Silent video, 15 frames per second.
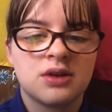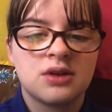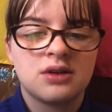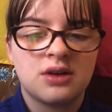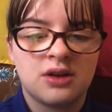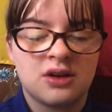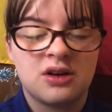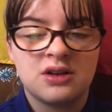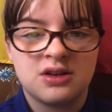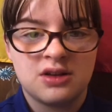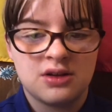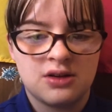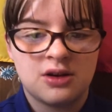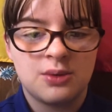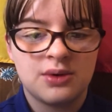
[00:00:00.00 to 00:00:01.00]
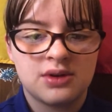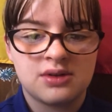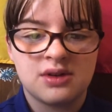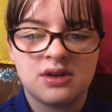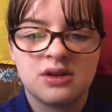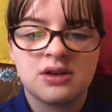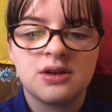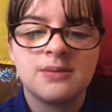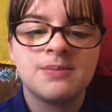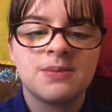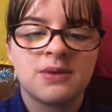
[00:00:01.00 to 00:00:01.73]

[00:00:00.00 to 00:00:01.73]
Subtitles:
DID and OSDD.